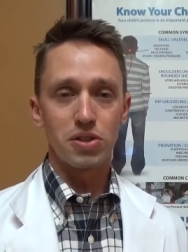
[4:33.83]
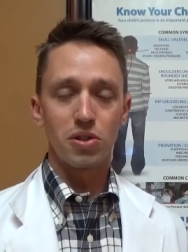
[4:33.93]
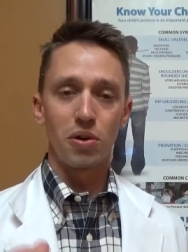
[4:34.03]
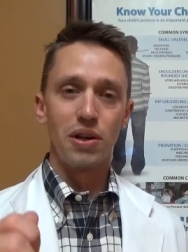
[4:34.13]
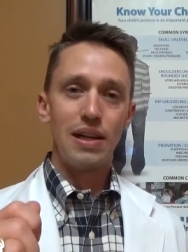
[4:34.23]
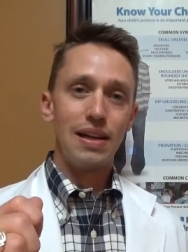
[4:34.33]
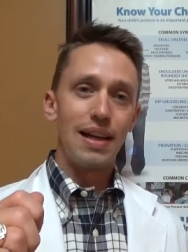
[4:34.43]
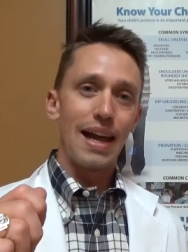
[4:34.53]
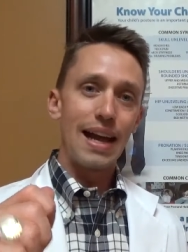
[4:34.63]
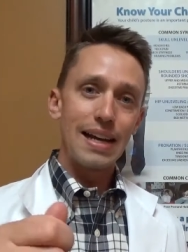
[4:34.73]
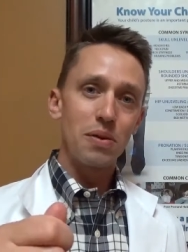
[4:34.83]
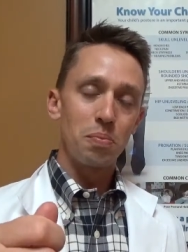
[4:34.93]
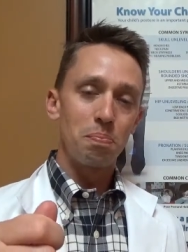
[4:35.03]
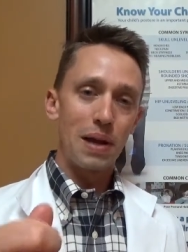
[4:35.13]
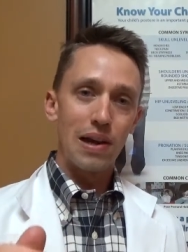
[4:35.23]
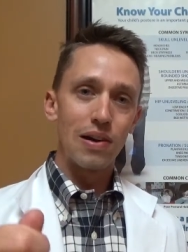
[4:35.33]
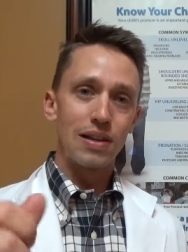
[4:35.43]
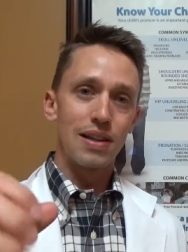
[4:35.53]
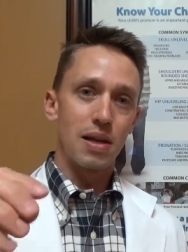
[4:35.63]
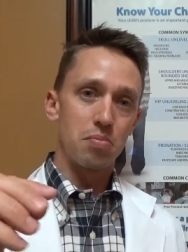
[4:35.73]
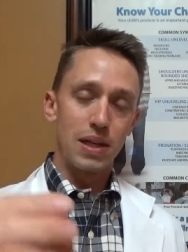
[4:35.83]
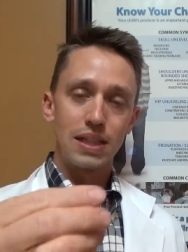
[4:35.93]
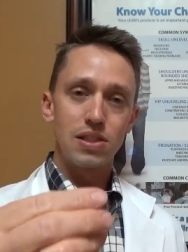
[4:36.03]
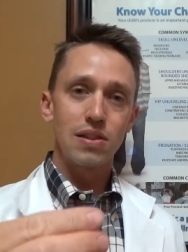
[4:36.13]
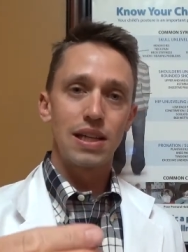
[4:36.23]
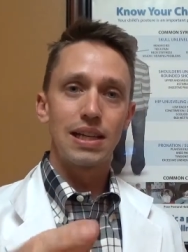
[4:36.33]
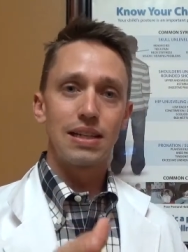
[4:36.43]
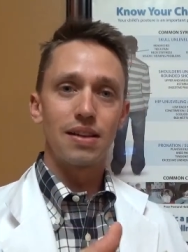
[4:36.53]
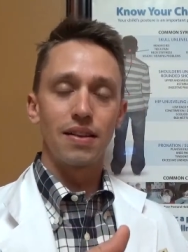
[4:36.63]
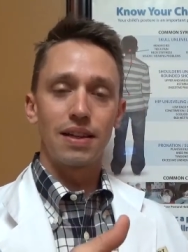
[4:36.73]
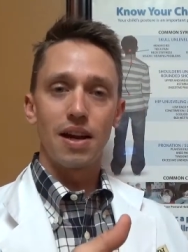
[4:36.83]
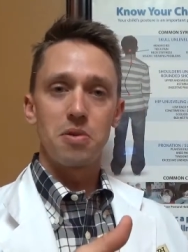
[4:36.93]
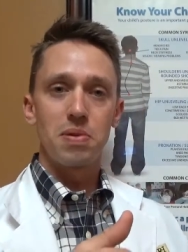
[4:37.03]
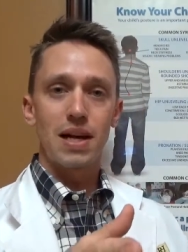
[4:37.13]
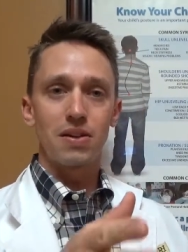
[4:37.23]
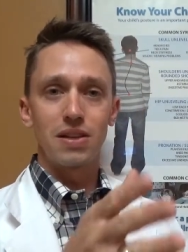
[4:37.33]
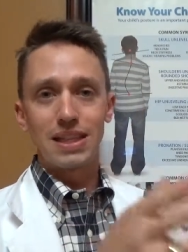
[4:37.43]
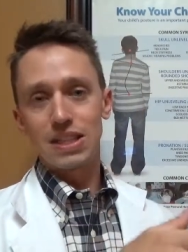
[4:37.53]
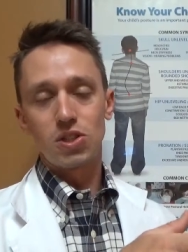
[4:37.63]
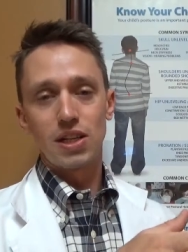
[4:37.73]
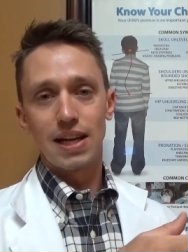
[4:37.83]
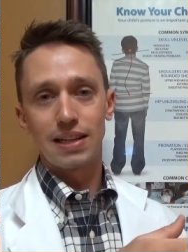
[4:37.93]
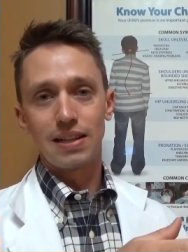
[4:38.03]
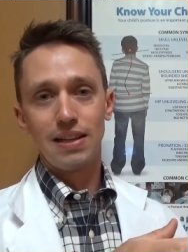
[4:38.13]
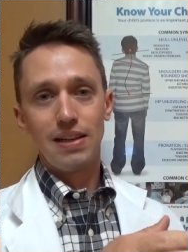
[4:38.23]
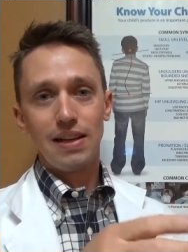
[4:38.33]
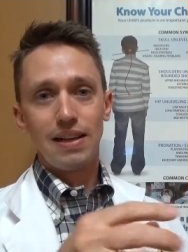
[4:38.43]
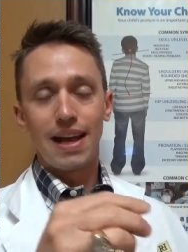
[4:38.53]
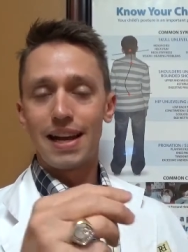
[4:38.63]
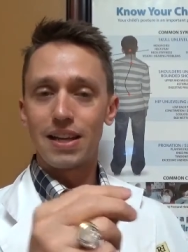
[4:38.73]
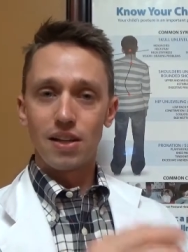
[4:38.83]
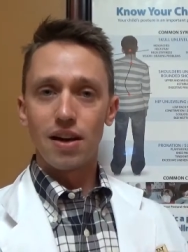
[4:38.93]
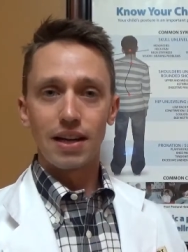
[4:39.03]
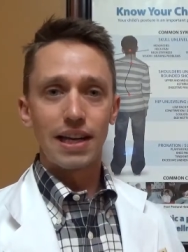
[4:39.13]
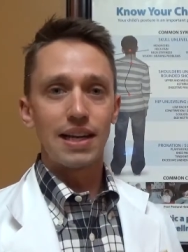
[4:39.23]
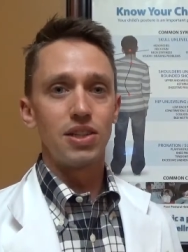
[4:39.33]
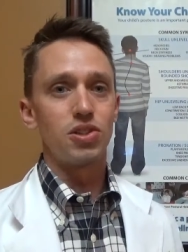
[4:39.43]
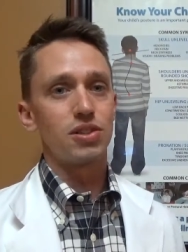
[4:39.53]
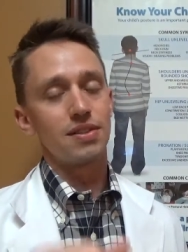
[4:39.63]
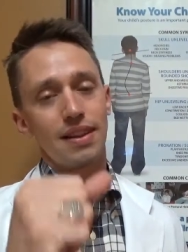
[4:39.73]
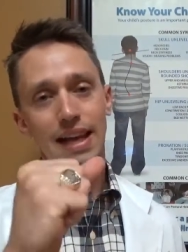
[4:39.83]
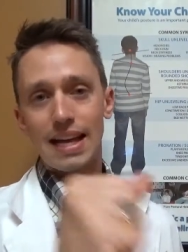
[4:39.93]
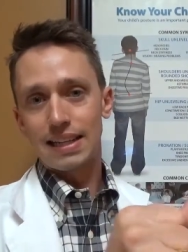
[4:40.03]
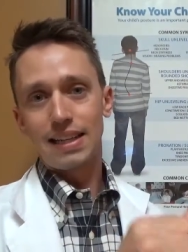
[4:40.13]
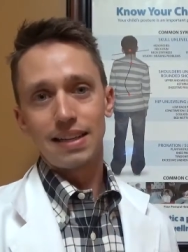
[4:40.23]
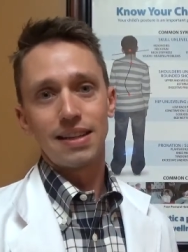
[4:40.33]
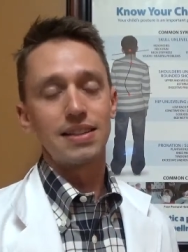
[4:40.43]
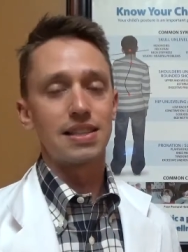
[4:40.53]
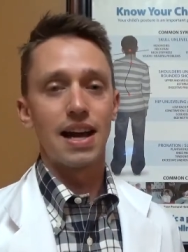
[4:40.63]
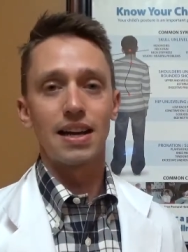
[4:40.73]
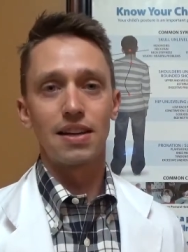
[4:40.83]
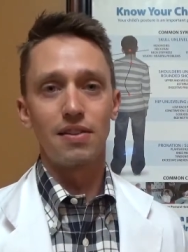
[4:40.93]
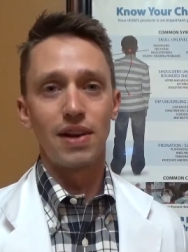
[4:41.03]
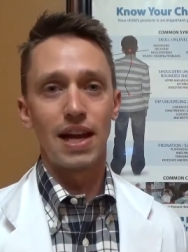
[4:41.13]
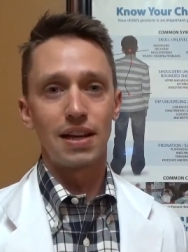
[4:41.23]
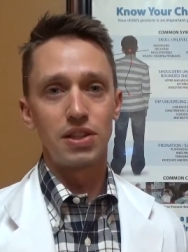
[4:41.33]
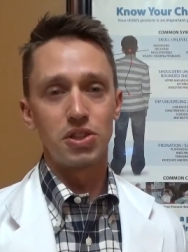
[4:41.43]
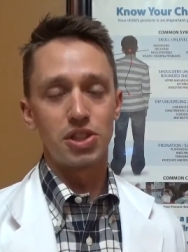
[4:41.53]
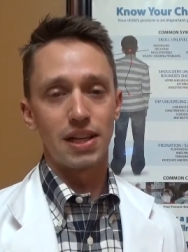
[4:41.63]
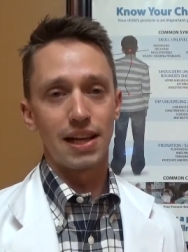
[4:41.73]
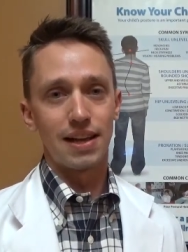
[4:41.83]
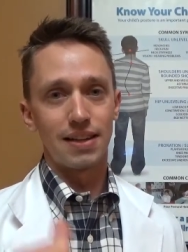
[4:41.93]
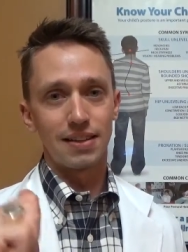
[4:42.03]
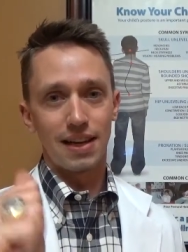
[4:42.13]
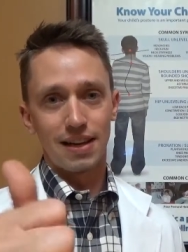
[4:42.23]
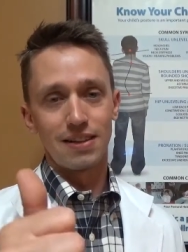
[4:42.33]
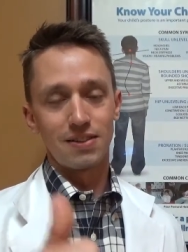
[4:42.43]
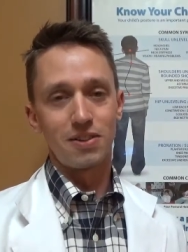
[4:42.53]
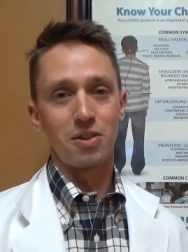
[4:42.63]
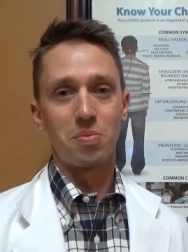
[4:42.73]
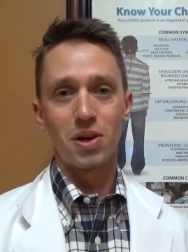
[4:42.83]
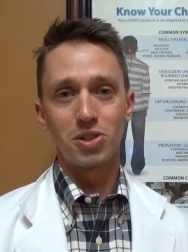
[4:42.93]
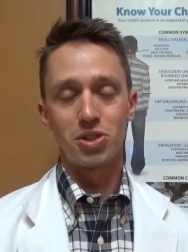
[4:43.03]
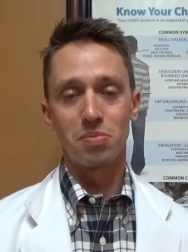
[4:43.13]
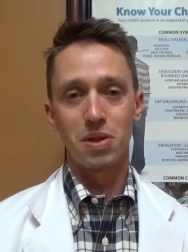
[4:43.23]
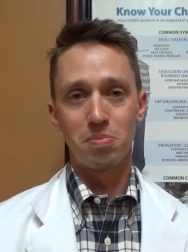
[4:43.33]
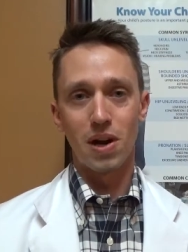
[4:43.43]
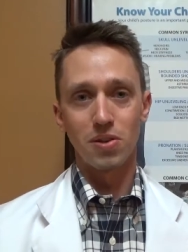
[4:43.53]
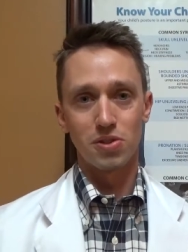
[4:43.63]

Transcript: So any parent that brings their kid into the chiropractor to get checked at a young age, that kid has got an advantage, and the parents should be proud.